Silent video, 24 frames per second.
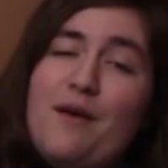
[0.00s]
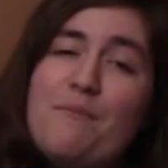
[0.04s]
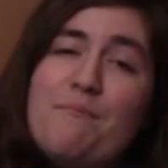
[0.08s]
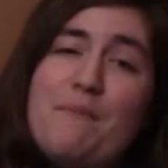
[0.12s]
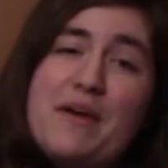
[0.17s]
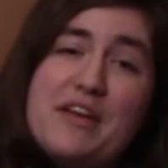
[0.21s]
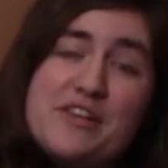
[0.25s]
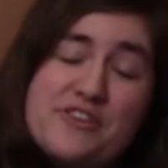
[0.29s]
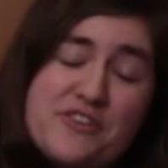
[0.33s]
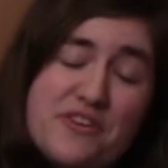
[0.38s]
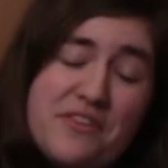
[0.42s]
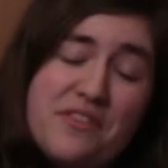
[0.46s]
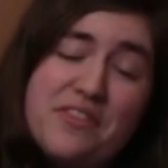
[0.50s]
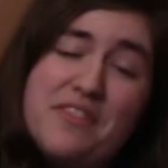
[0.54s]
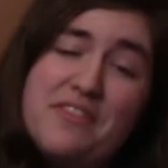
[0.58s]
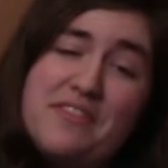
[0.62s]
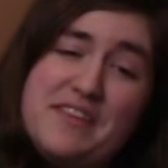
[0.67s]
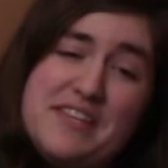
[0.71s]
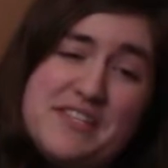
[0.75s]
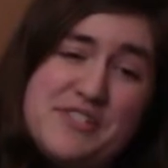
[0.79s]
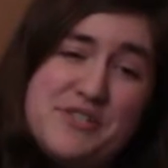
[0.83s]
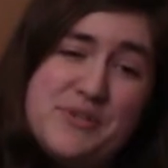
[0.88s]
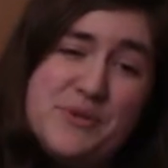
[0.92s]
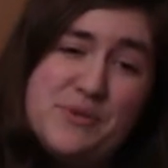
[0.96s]
Make sure that
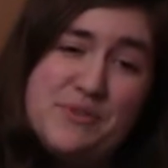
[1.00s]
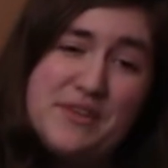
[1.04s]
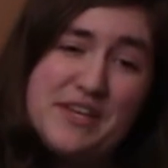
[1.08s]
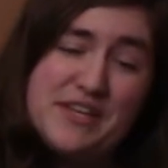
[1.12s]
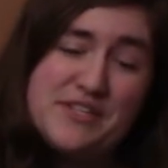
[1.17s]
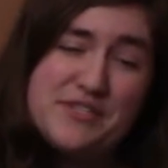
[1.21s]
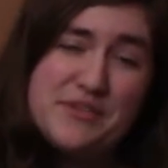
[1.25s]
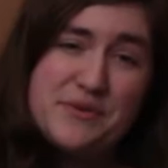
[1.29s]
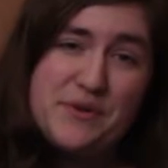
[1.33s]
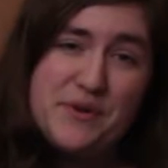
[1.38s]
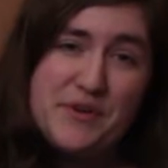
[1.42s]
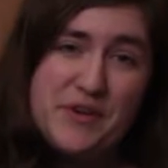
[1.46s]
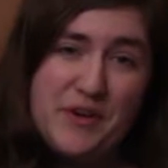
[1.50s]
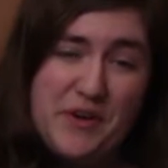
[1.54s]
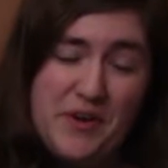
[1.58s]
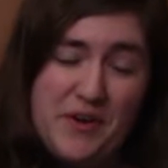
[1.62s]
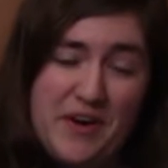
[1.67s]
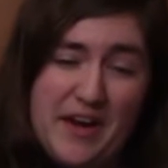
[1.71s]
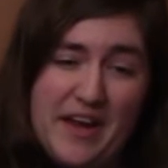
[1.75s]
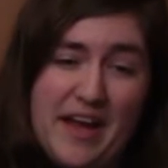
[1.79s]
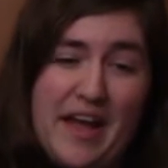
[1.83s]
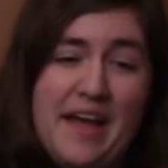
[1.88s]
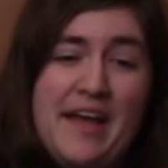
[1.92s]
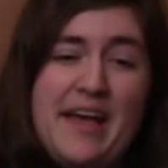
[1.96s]
these two things are
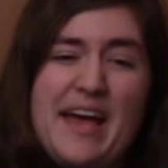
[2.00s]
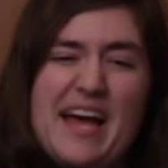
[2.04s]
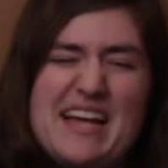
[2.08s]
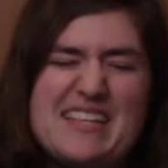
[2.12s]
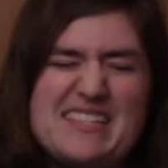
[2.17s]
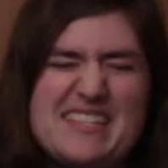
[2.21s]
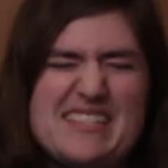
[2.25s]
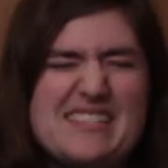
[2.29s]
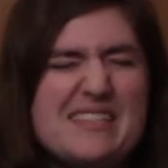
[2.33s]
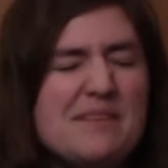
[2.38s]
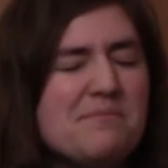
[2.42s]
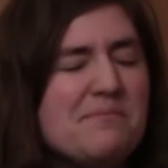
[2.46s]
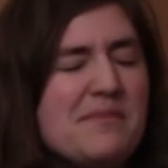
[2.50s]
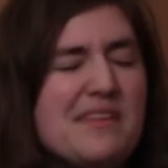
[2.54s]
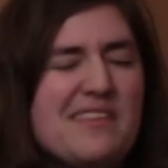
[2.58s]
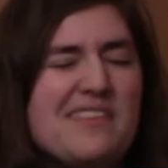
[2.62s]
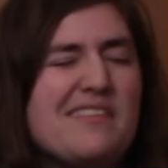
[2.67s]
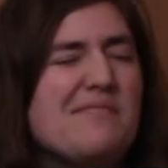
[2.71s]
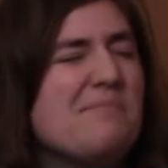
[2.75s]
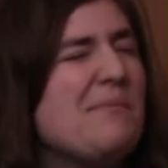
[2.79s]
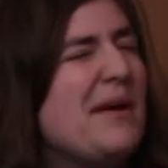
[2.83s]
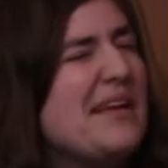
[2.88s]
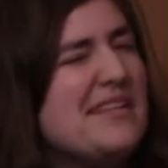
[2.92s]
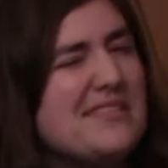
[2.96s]
occurring, as it's something
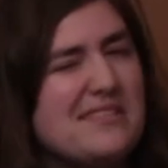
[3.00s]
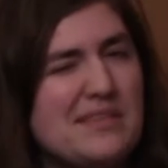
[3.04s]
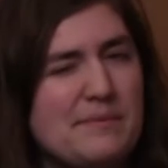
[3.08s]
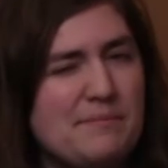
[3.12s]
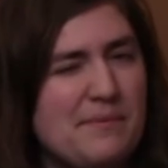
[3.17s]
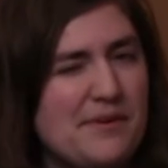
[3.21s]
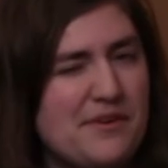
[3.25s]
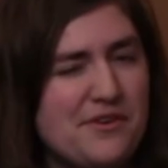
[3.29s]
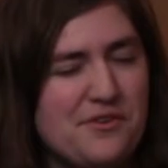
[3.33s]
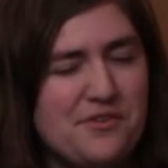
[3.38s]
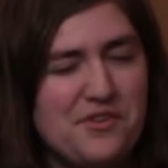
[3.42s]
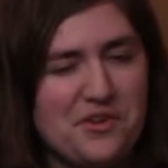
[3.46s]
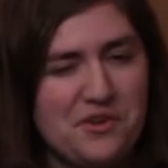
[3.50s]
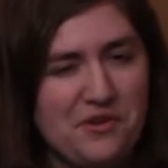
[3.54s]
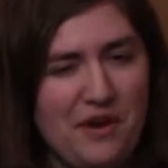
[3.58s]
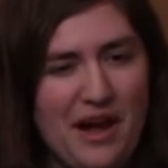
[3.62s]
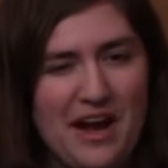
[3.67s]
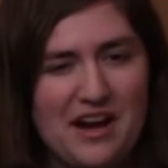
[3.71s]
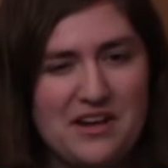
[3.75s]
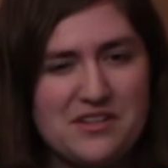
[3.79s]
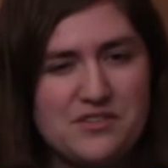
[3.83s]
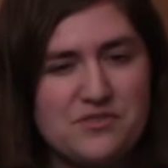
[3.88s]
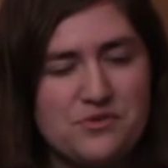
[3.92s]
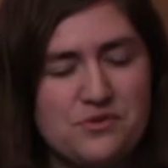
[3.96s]
that might slip under the
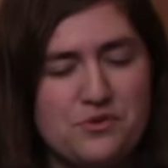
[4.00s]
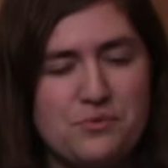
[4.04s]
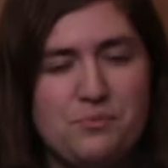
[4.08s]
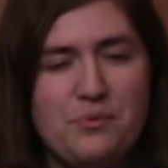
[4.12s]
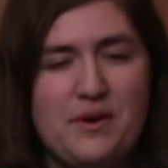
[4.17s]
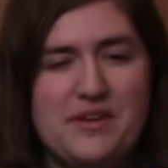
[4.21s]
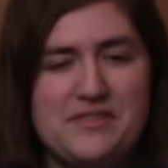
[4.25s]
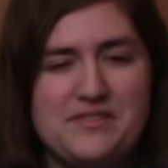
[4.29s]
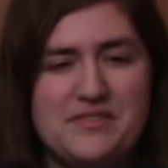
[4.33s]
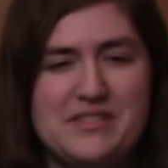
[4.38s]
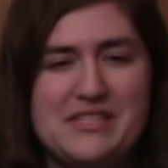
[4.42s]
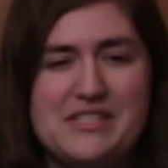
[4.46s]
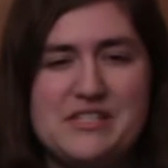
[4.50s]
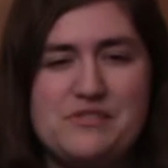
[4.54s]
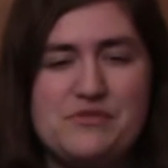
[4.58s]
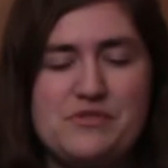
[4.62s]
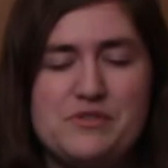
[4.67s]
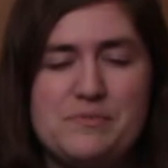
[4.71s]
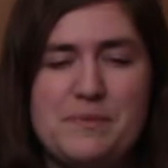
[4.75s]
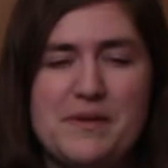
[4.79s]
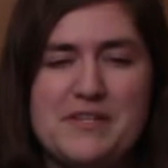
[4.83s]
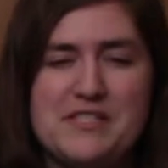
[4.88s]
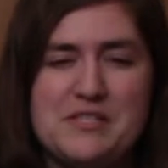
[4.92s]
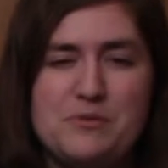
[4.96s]
cracks through the President's
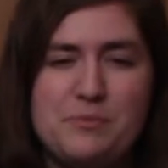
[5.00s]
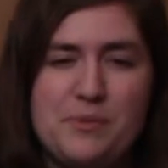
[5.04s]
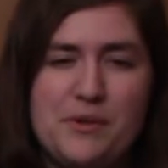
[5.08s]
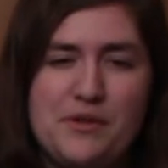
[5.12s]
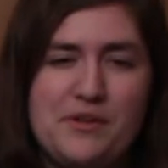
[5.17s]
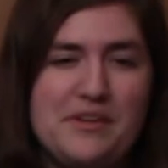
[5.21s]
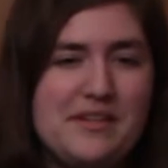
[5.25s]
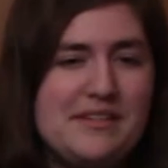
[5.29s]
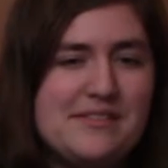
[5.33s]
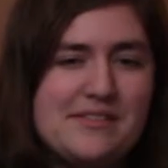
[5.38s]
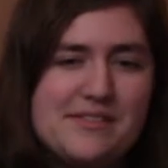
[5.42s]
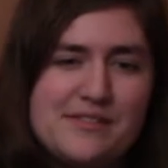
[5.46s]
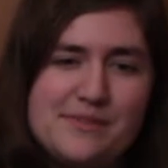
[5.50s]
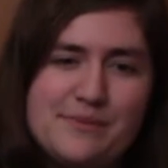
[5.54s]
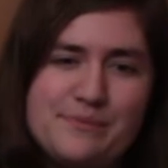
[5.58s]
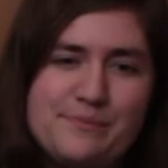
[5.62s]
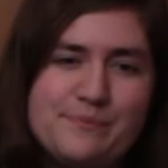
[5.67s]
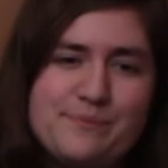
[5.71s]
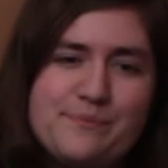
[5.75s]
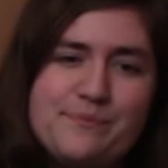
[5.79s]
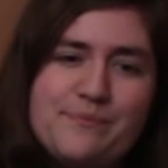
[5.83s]
responsibilities.